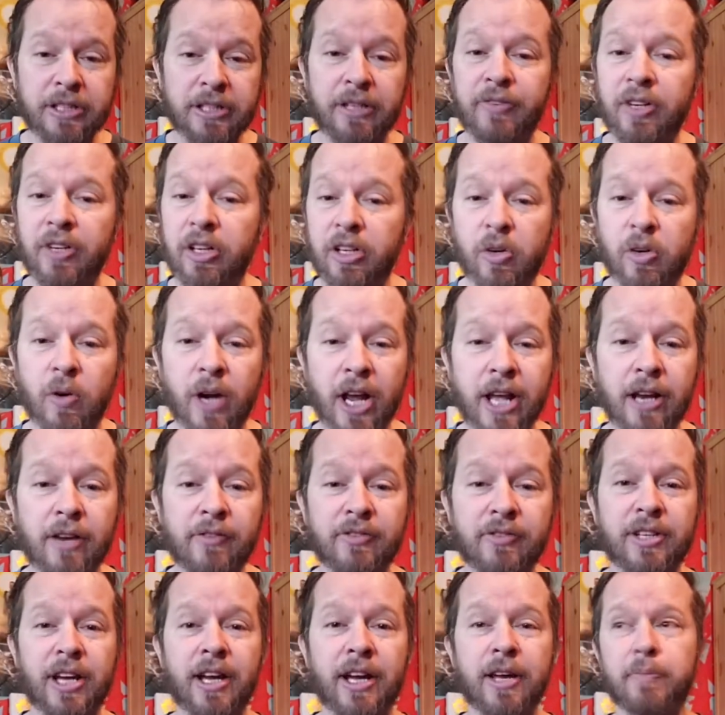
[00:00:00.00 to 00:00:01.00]
If you're a
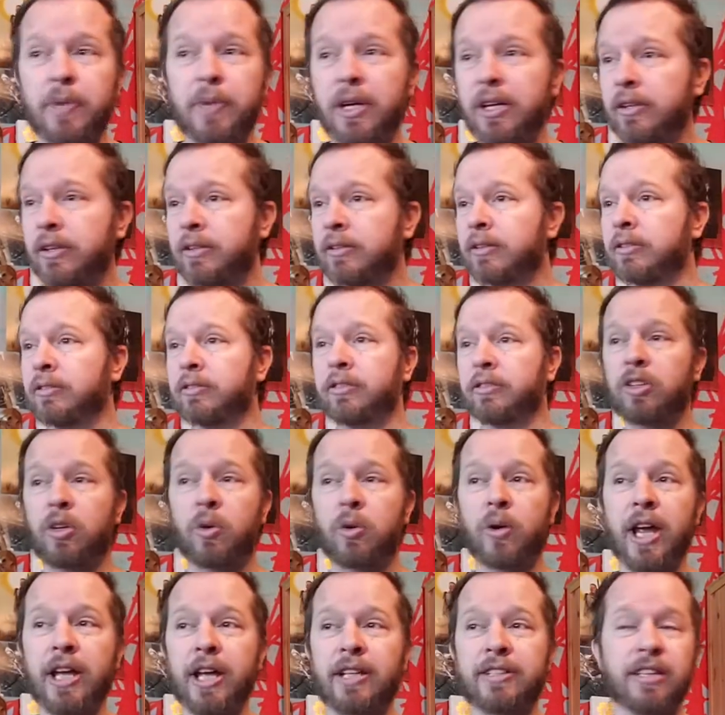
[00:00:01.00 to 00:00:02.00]
creative type,
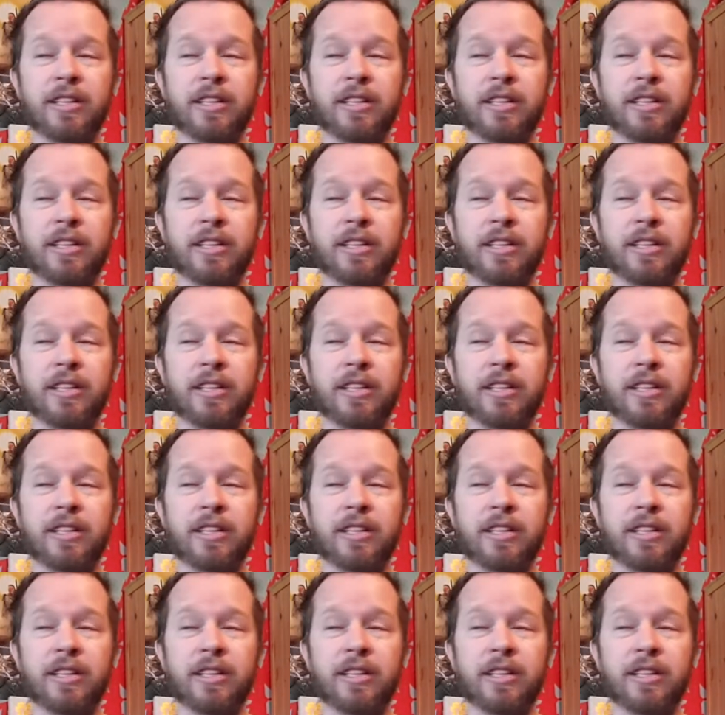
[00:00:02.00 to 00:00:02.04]
create